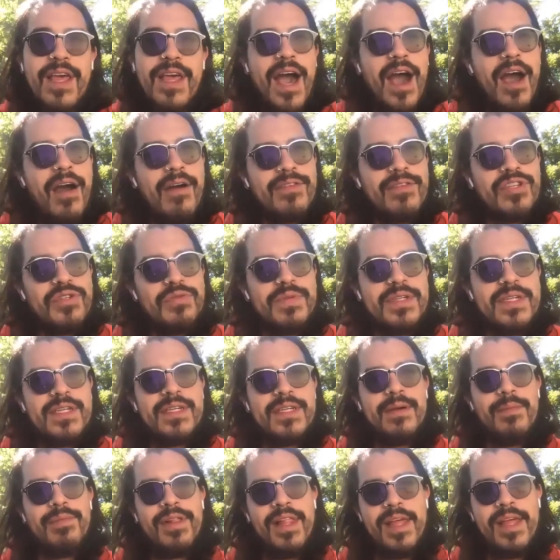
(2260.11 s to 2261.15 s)
how do
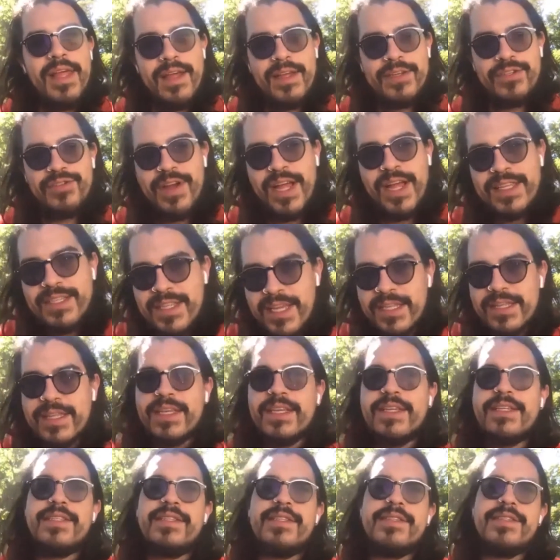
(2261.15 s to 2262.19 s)
we translate
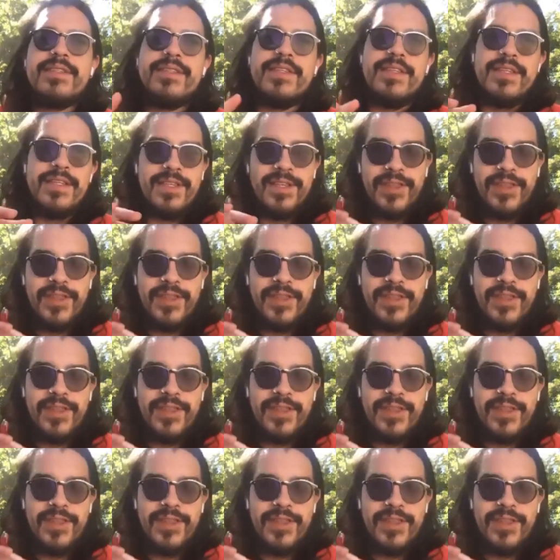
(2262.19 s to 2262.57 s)
this,